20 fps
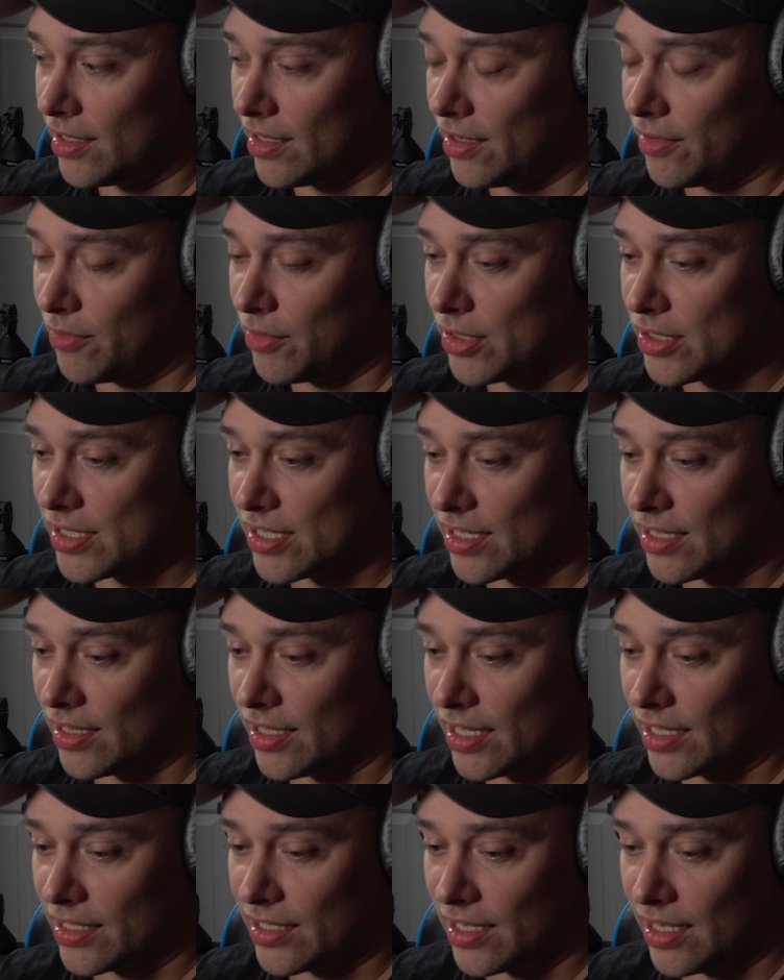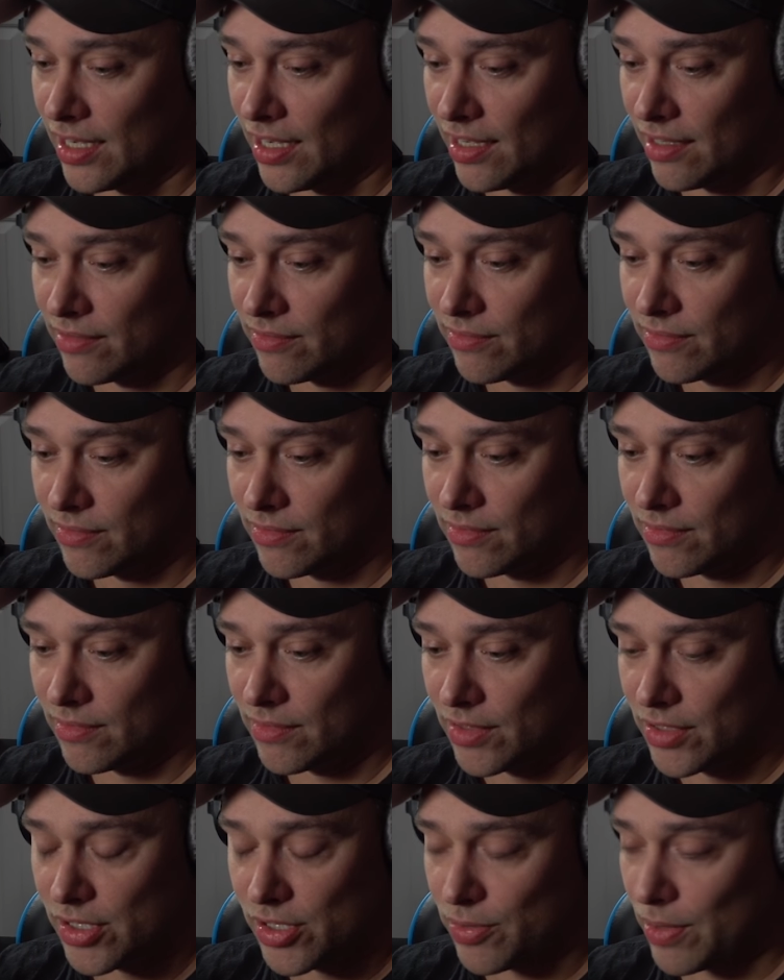was it like it
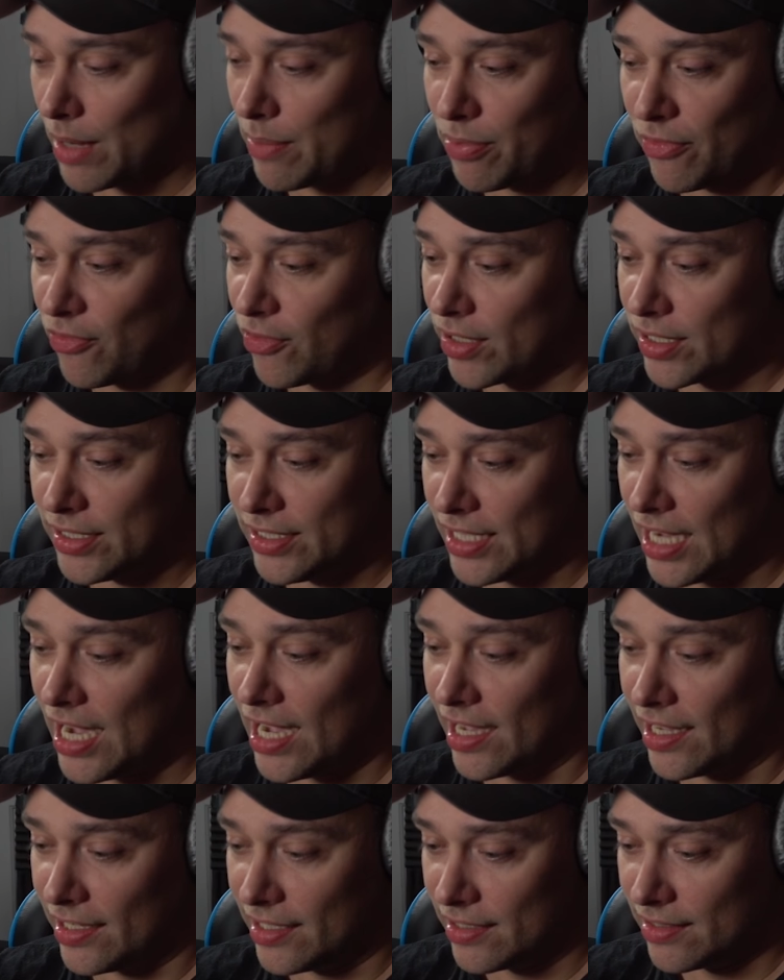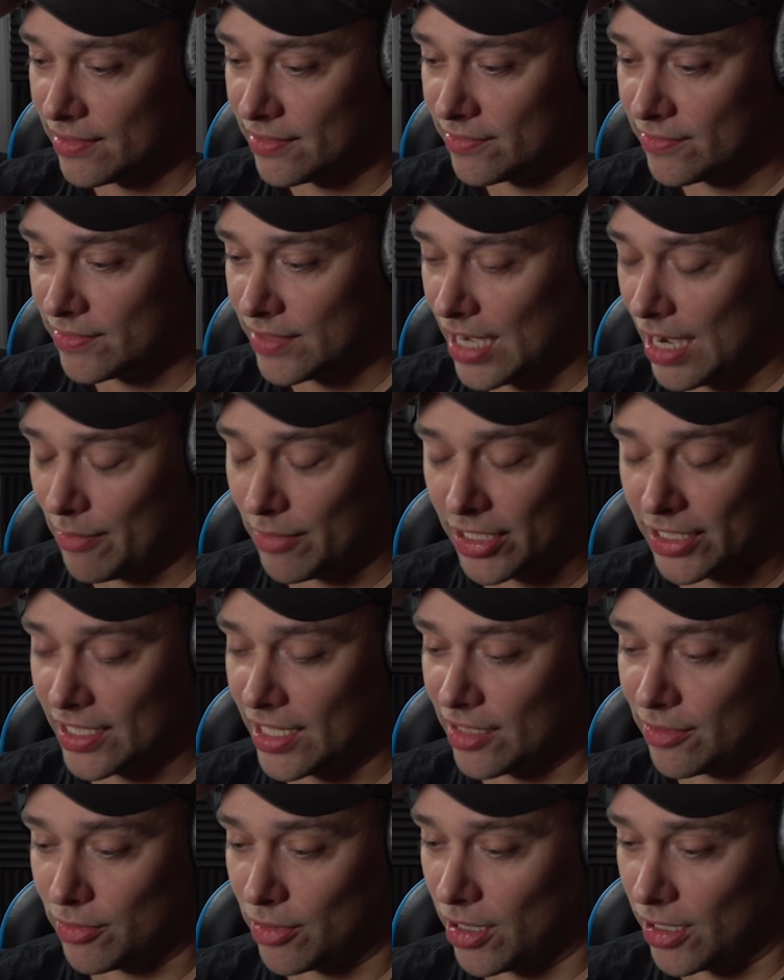was right before he died. I'm gonna
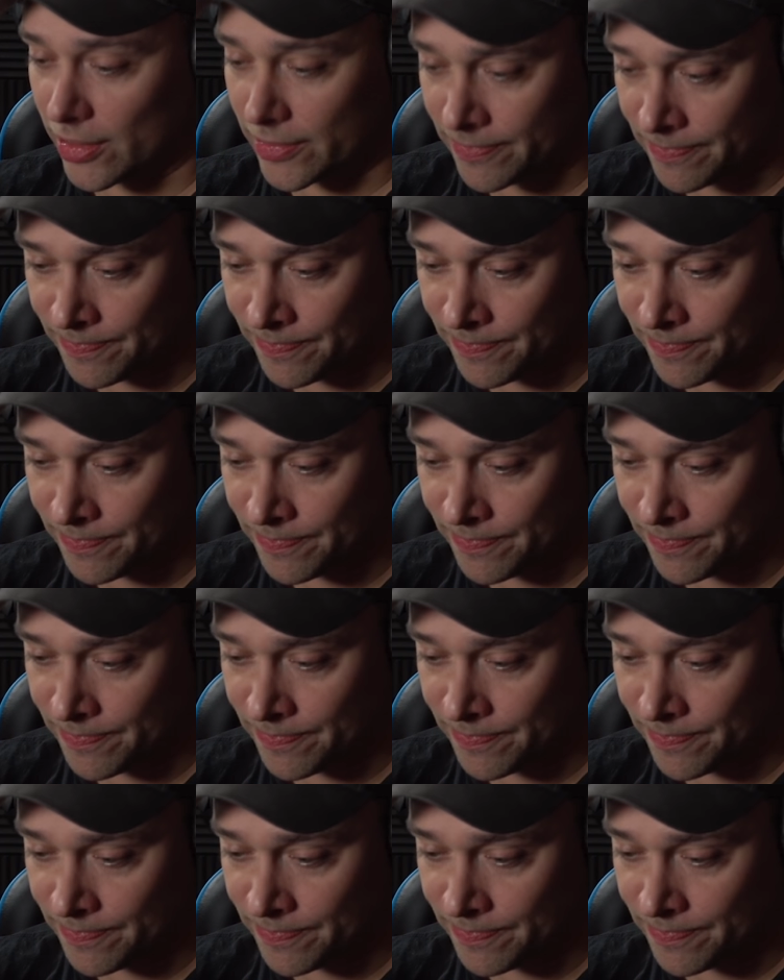get it wrong,